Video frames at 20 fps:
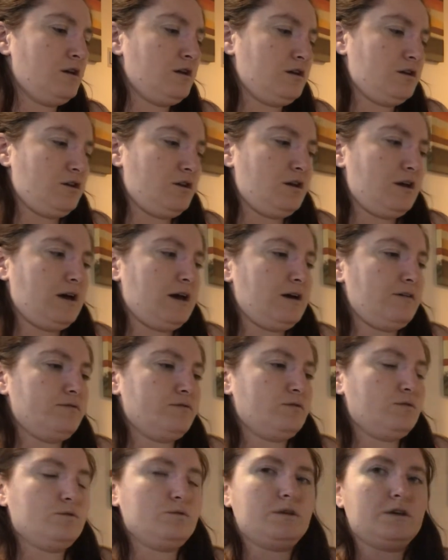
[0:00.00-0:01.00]
you have
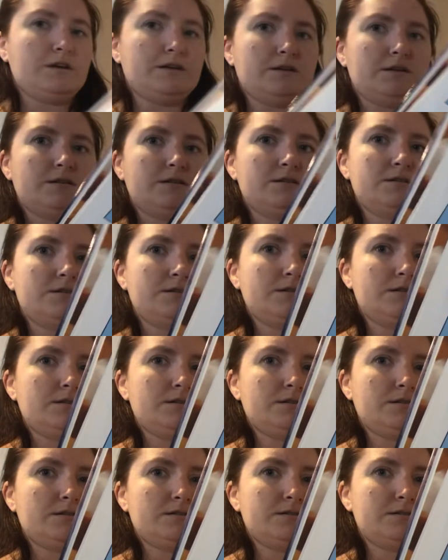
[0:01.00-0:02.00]
all your
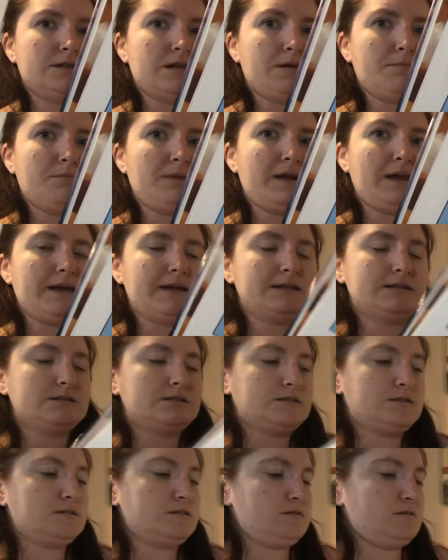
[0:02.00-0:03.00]

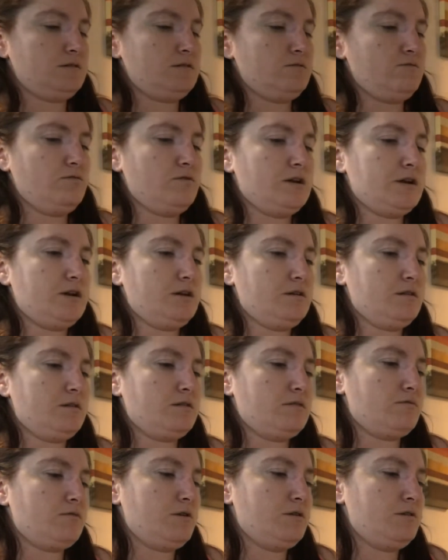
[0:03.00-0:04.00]
templates running
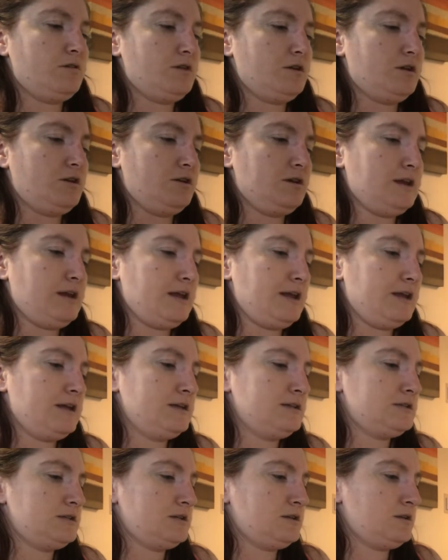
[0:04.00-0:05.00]
through that you
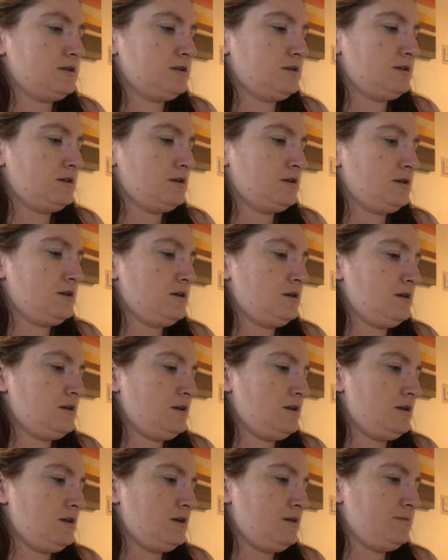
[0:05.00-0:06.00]
need.
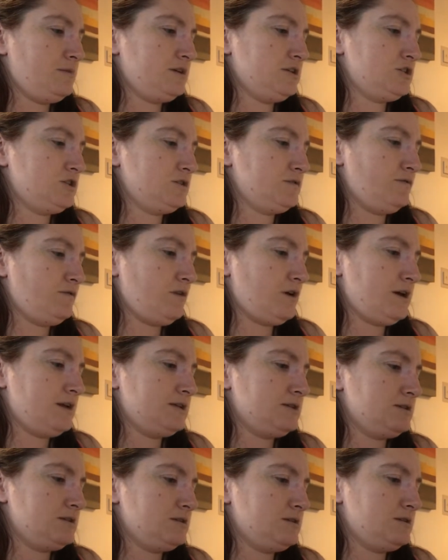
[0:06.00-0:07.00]
Let me just
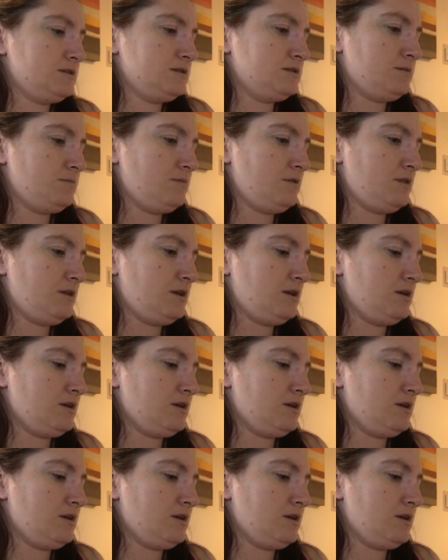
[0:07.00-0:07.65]
find something.